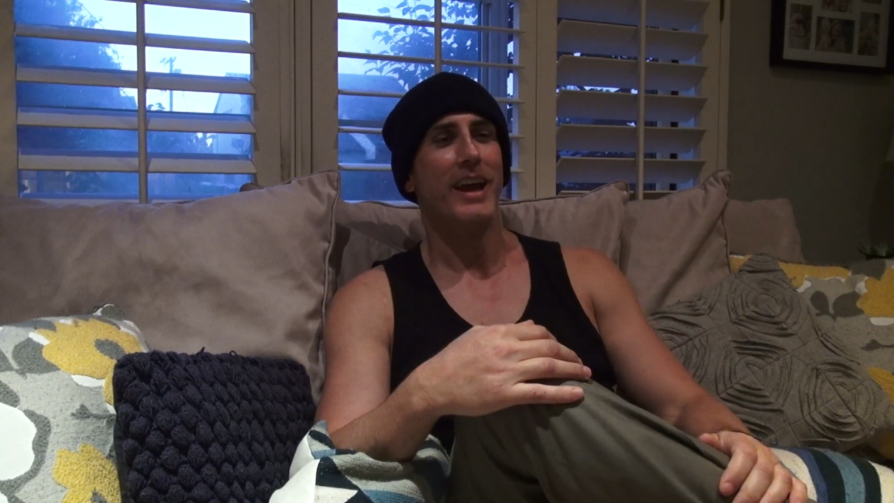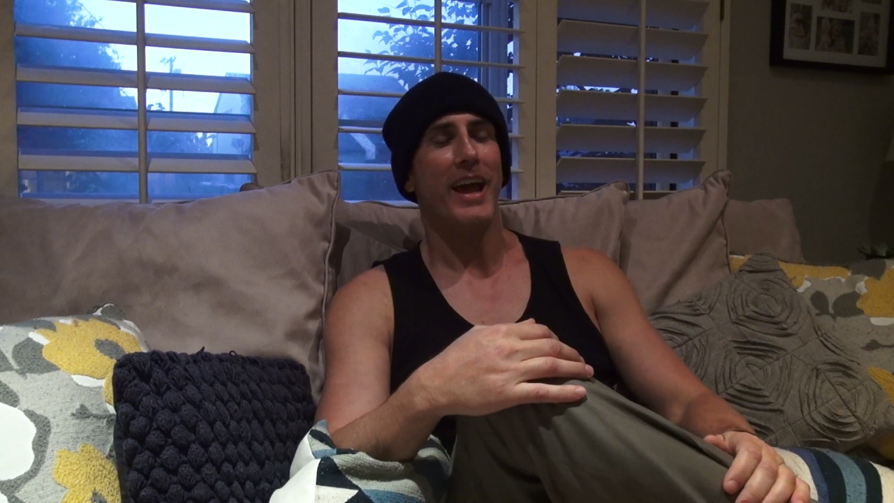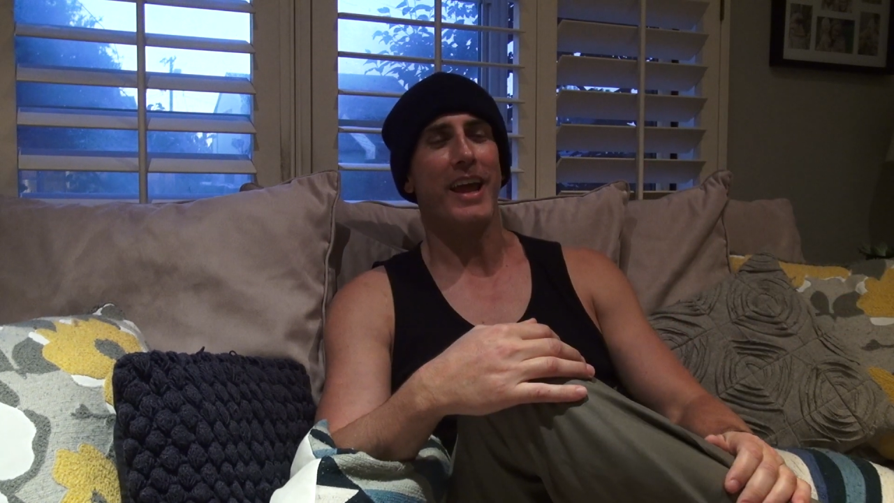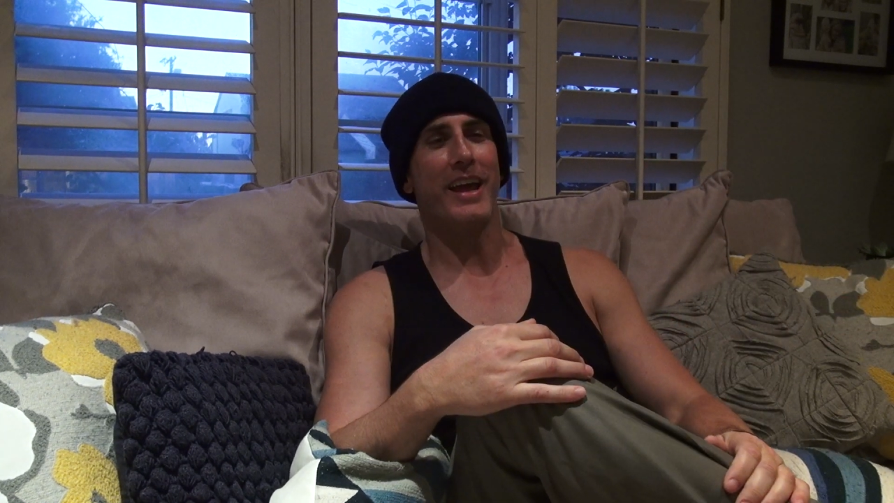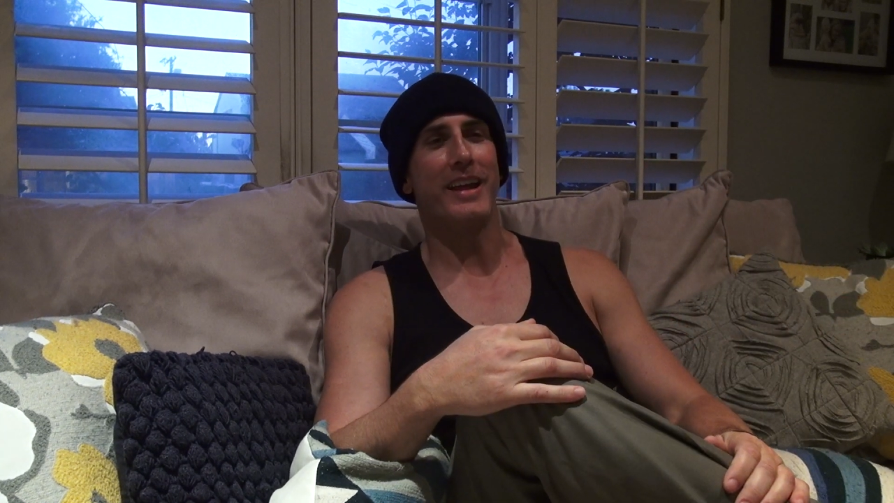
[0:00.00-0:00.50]

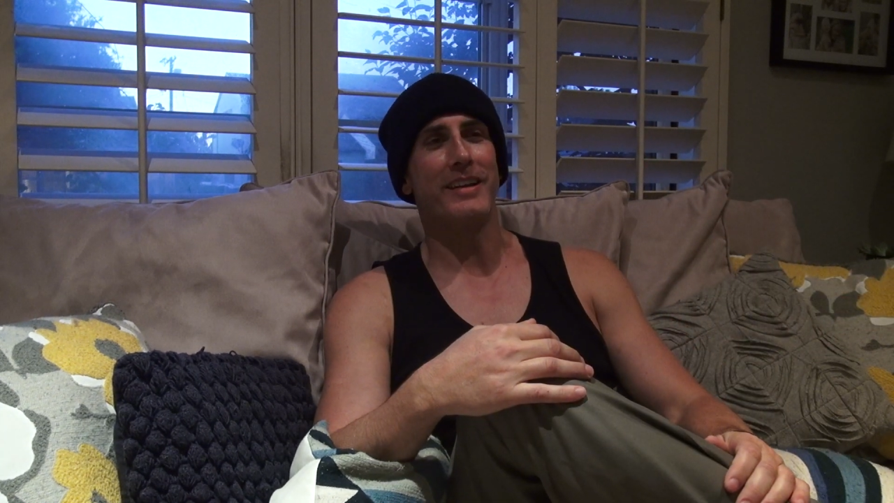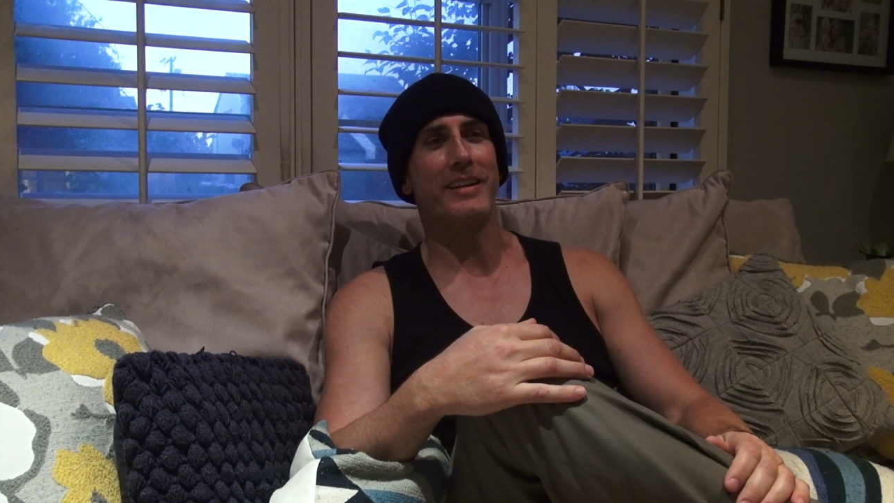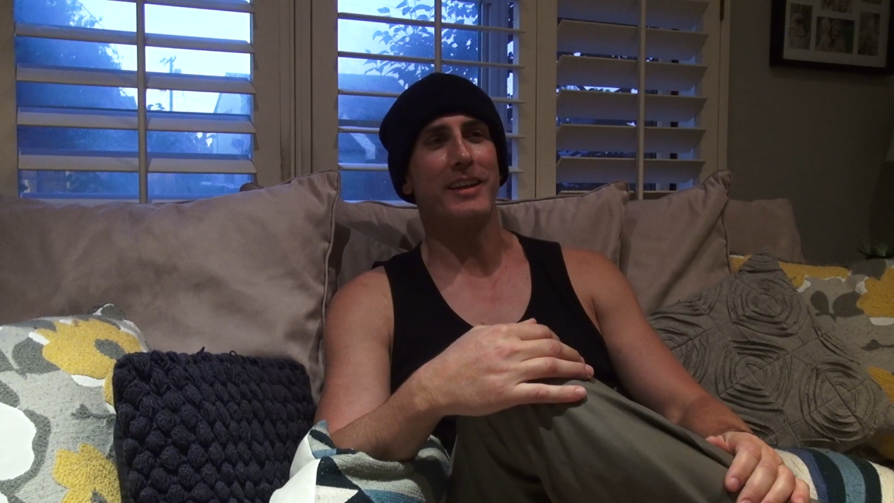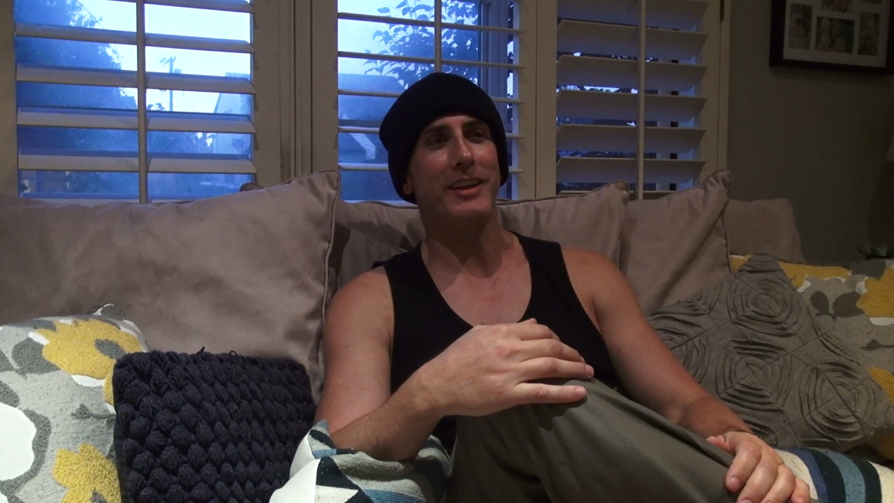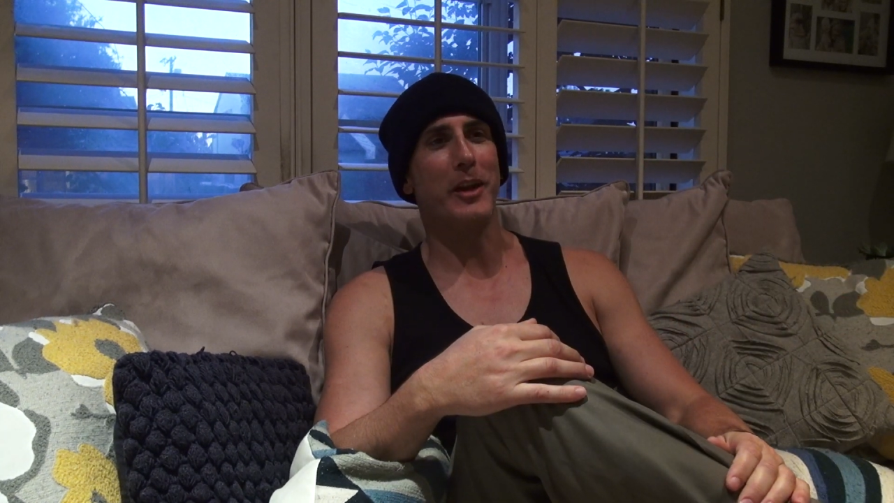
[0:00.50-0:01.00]
And,
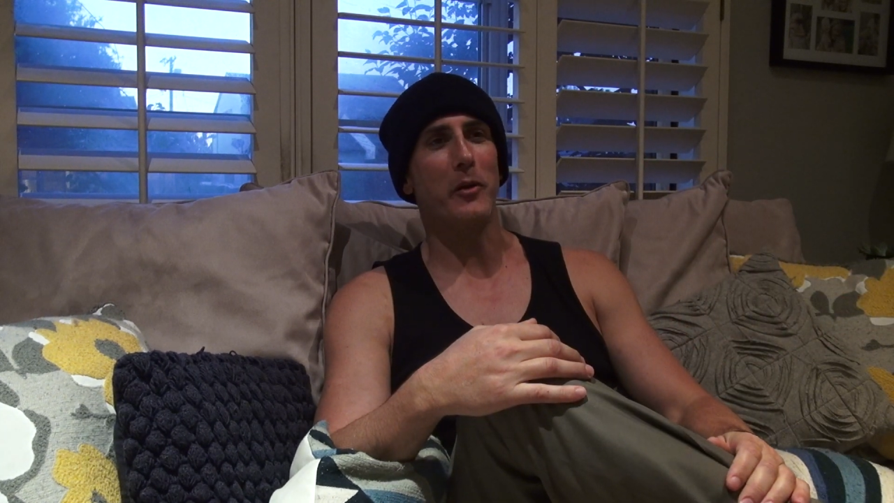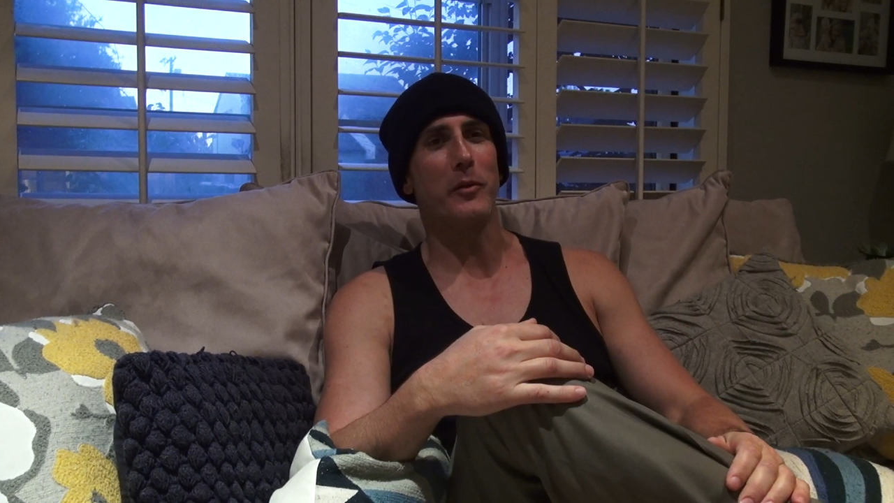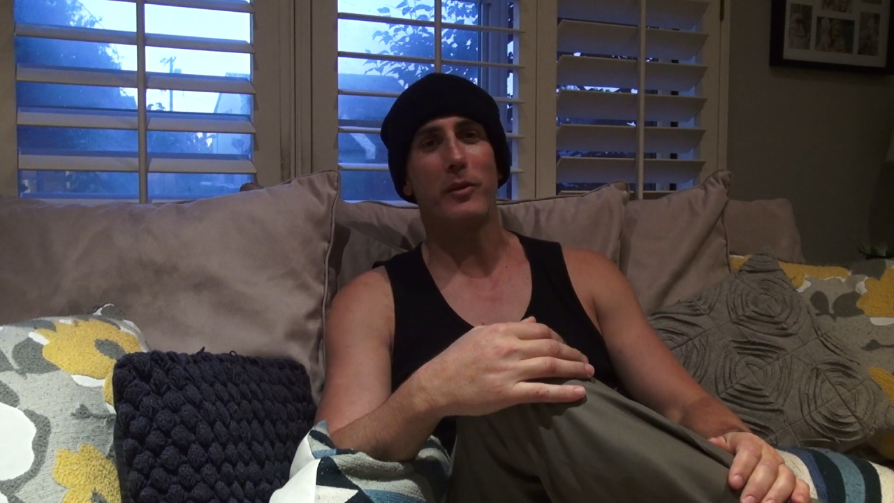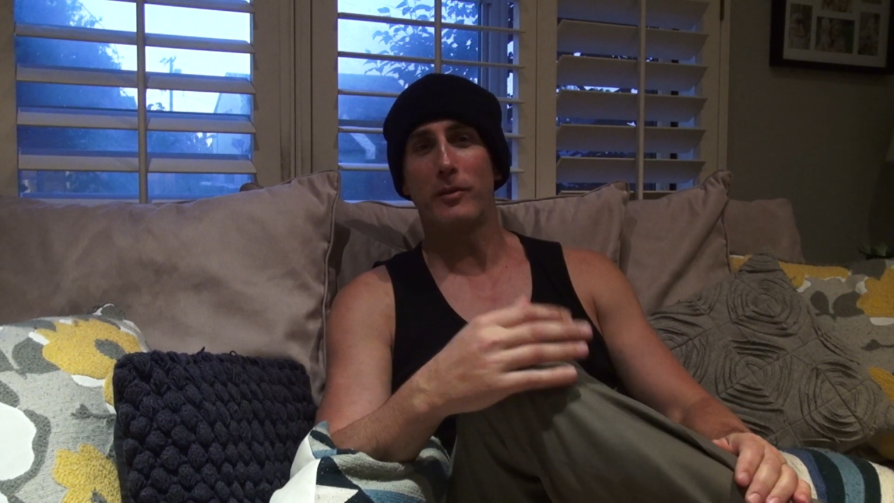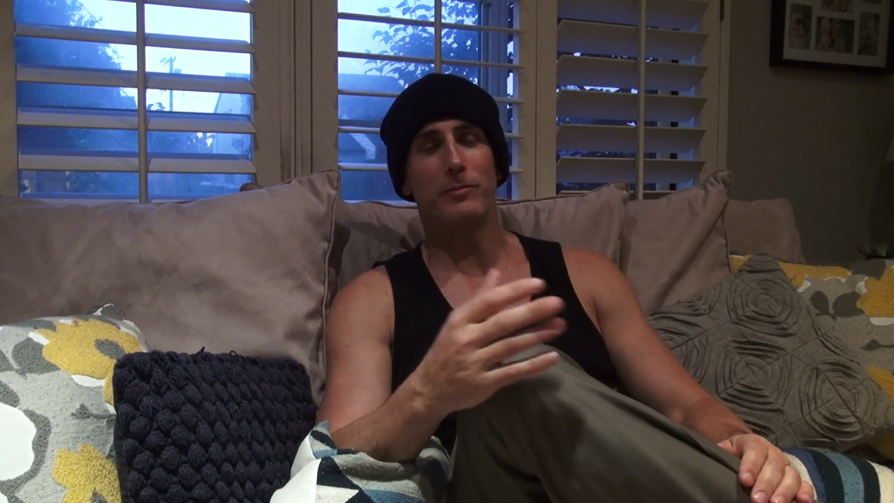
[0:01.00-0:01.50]
you know,